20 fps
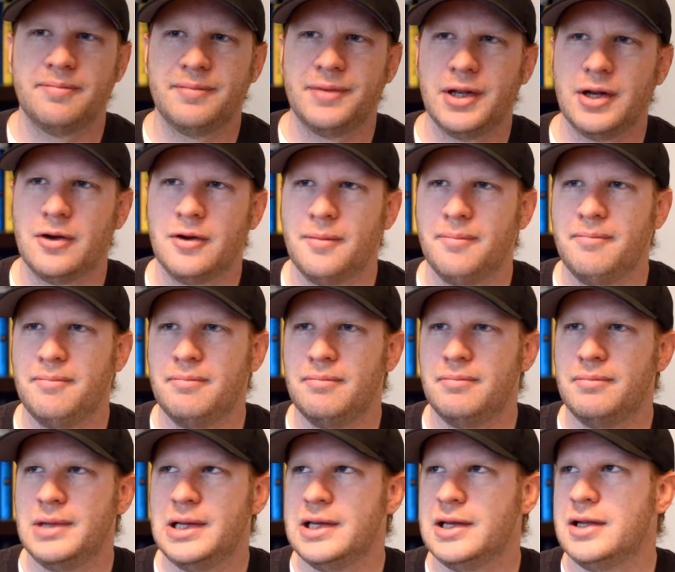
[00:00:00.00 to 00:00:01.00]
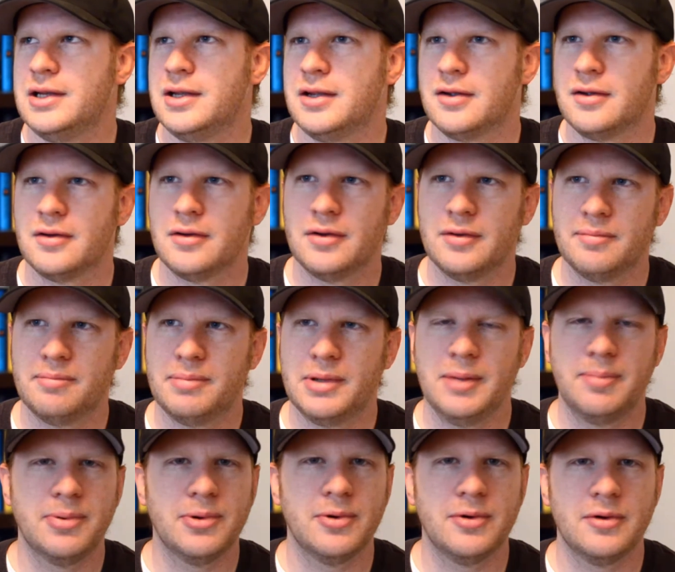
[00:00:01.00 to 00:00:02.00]
Meeting
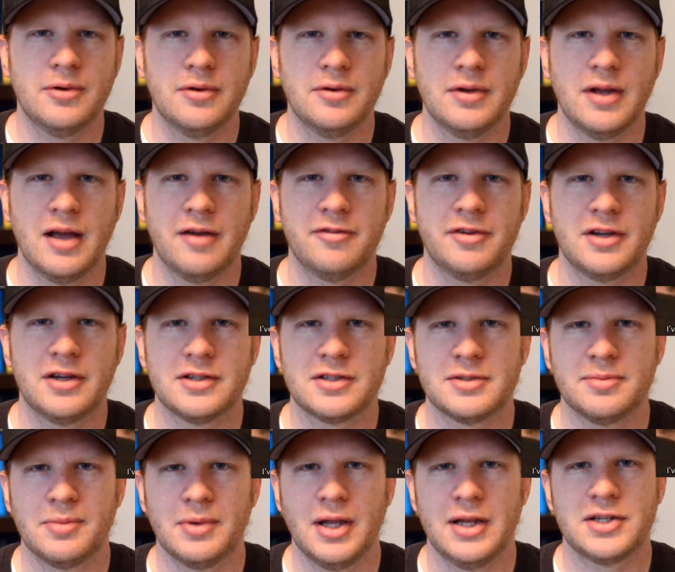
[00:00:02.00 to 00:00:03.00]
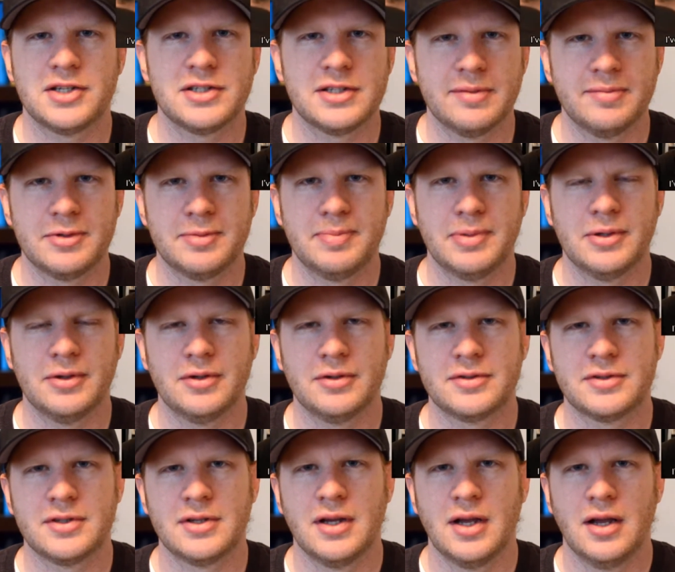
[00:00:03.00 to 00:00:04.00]
people, having some relationships
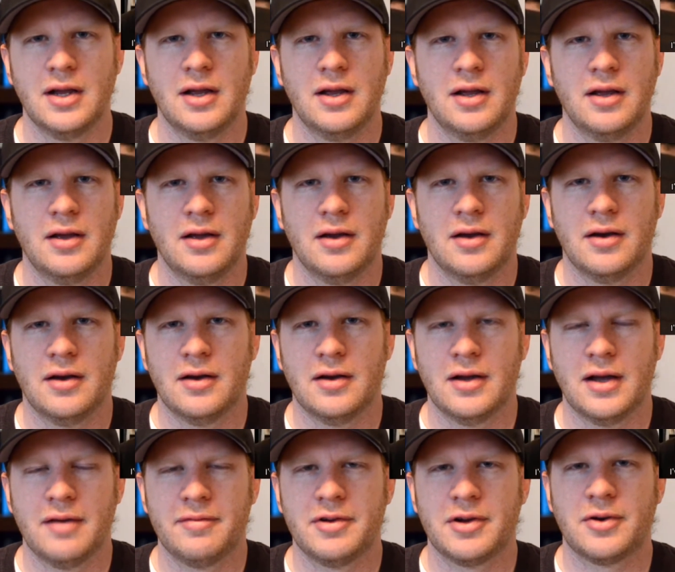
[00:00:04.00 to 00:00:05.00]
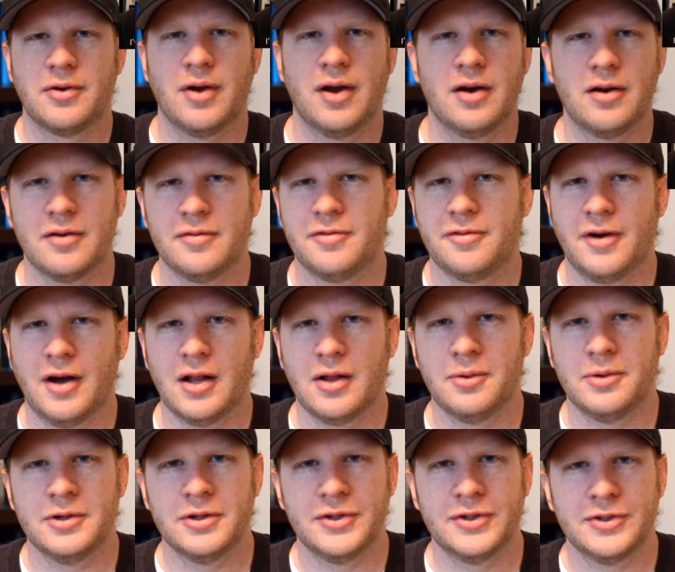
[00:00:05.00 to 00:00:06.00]
built, having a crowd of
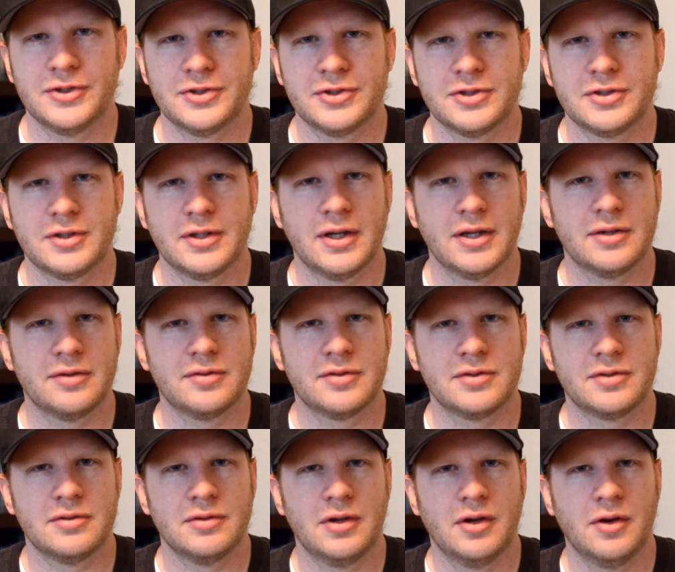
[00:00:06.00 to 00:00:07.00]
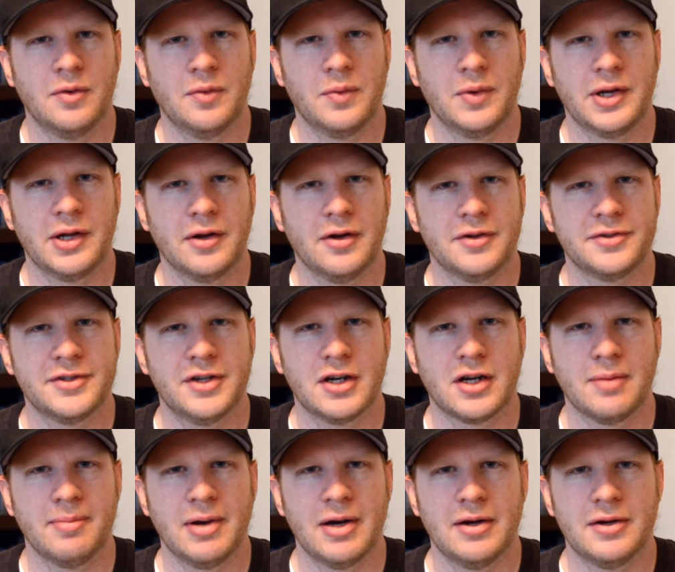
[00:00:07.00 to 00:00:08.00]
followers that, we can all
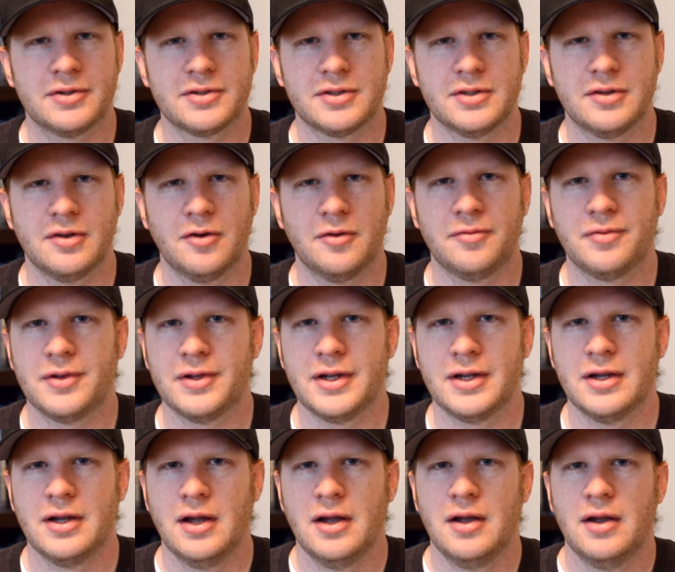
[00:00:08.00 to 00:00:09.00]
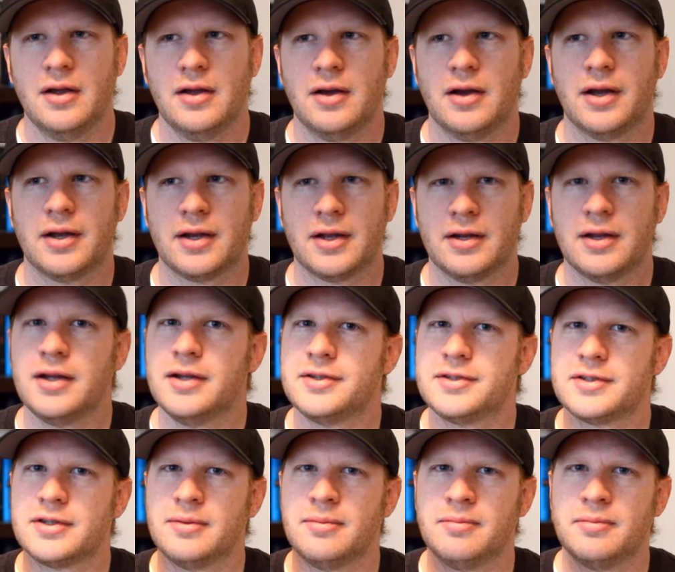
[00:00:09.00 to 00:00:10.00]
talk about, and hopefully I can hit
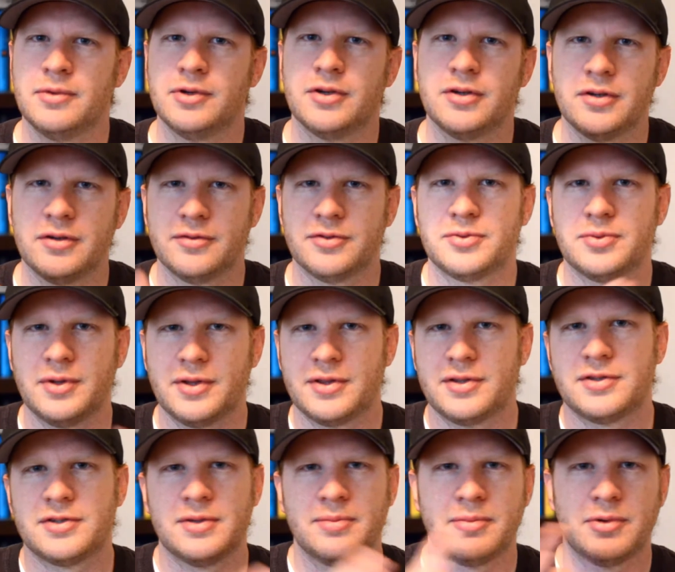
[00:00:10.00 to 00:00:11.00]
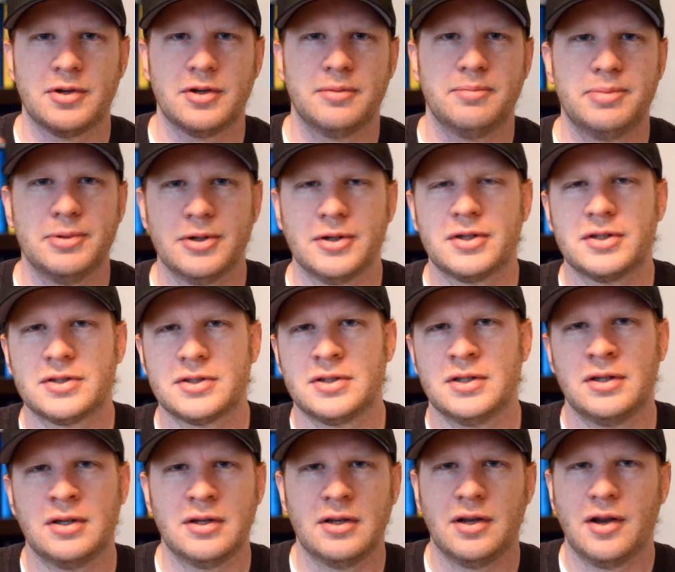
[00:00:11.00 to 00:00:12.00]
some nerves with some good books,
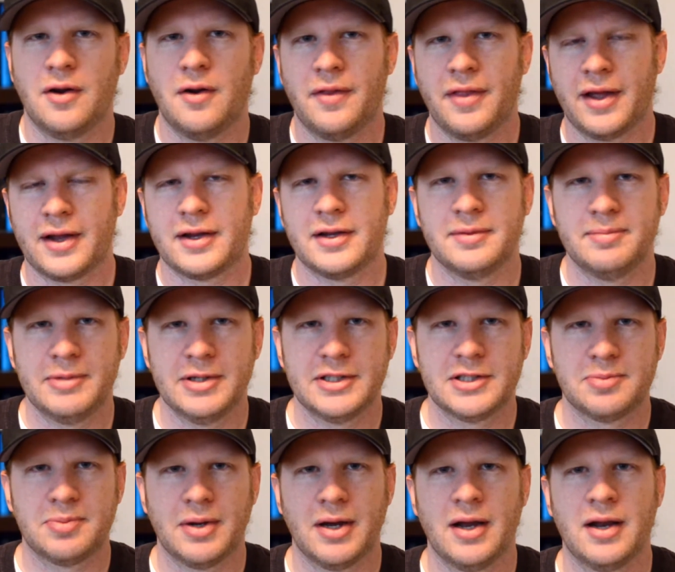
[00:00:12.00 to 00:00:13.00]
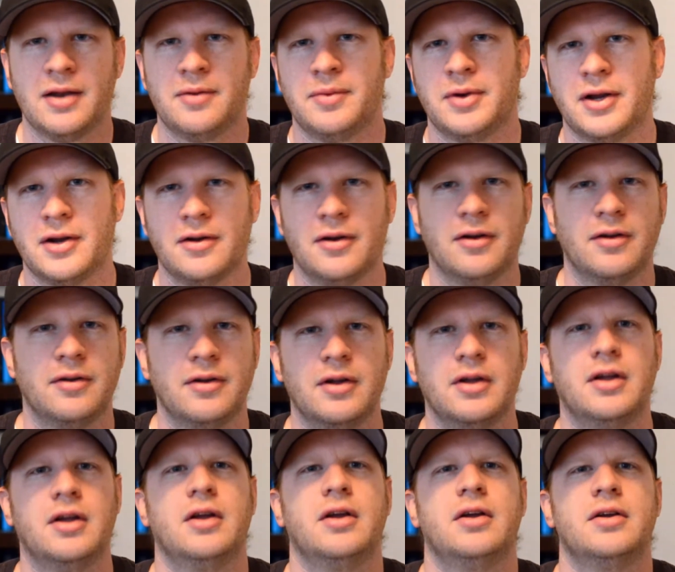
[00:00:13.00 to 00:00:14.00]
and, that can be spread, and we can all
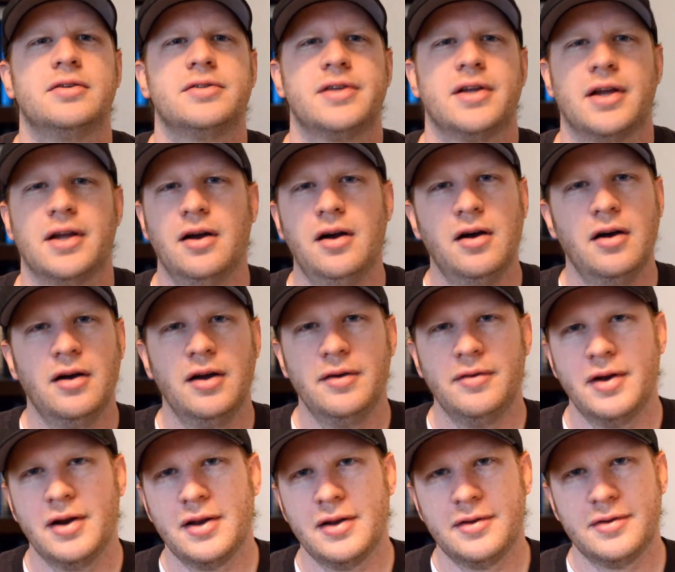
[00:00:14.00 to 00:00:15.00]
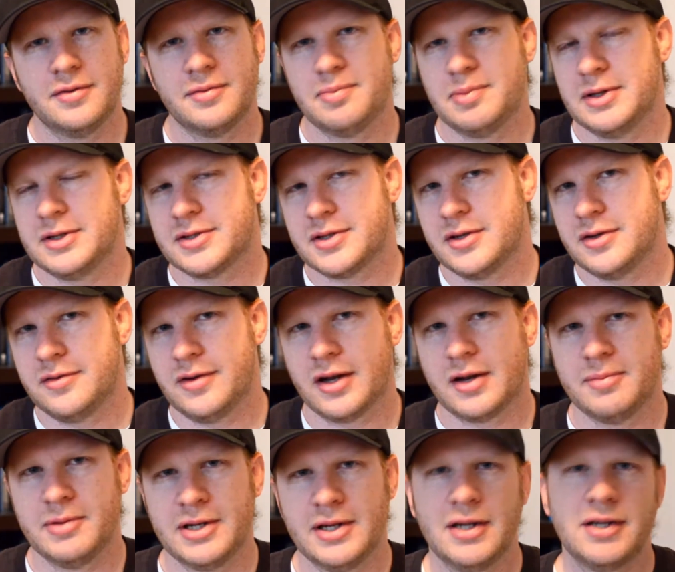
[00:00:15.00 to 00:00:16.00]
say, oh, I read it based on your
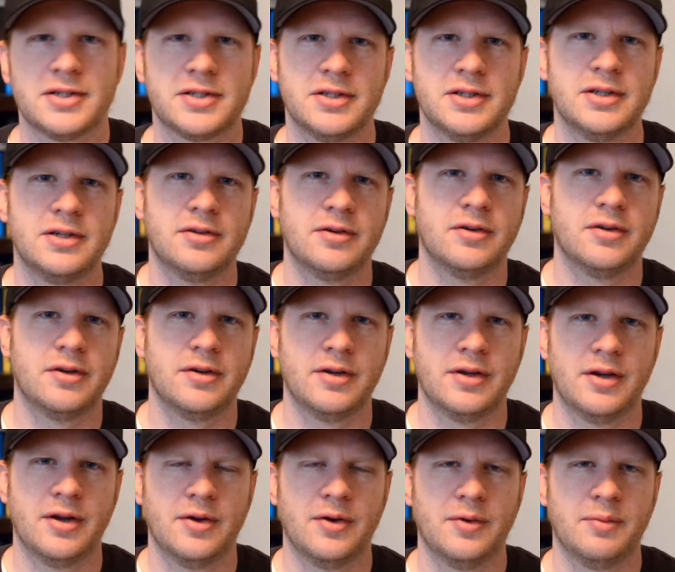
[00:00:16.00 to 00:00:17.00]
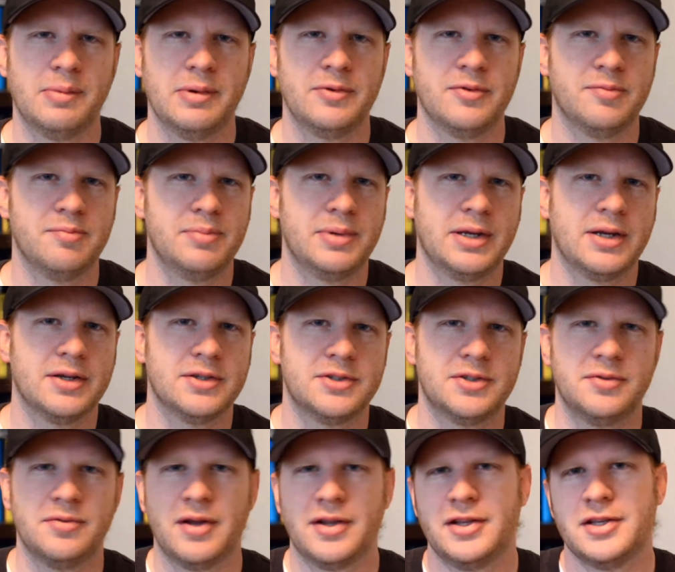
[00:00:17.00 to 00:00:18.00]
recommendation, or, because
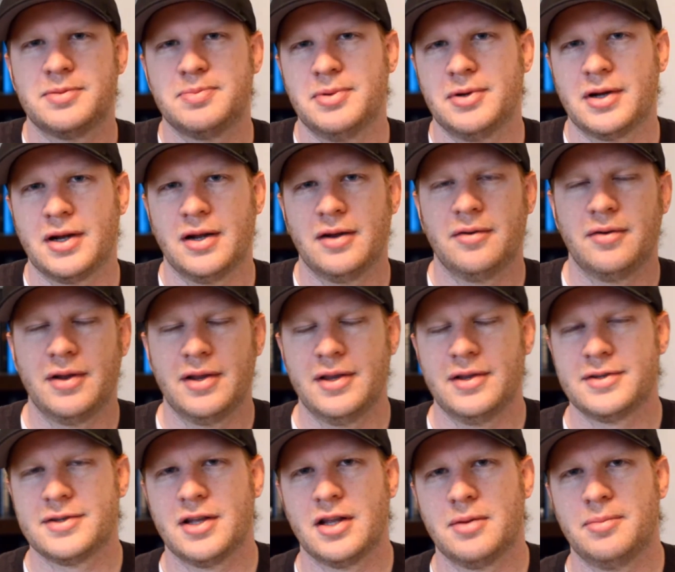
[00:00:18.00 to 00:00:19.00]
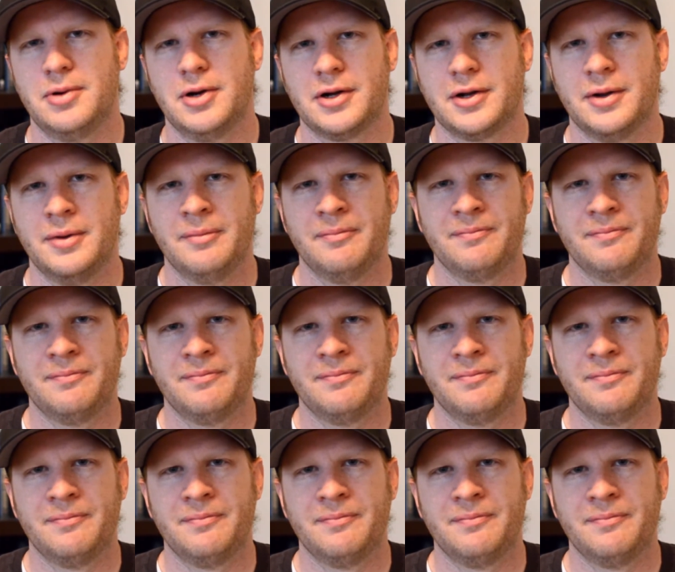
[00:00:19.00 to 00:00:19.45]
you read this book, I read this other book,